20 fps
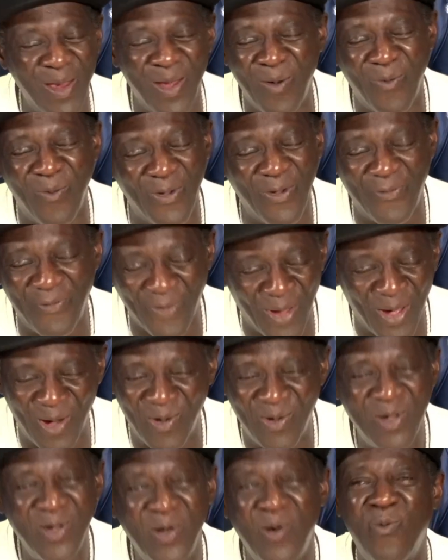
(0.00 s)
with
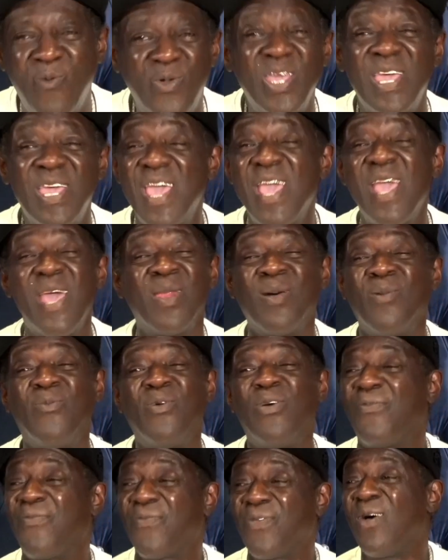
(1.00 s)
Flo. We here and I'm
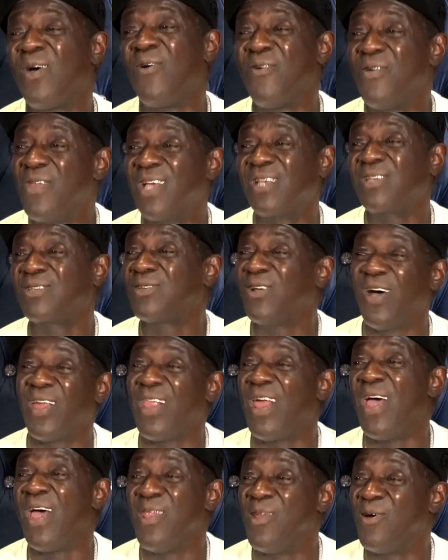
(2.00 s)
with Flo. That's all
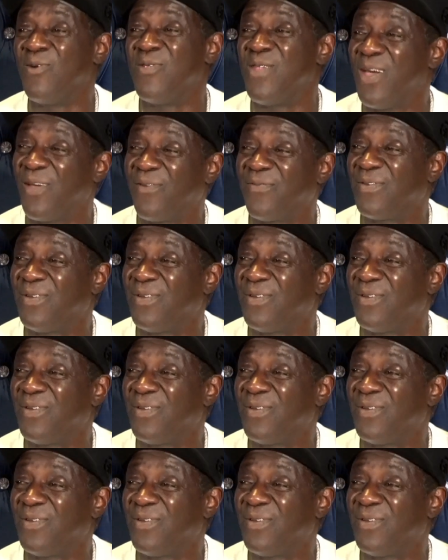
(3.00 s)
I know, nephew.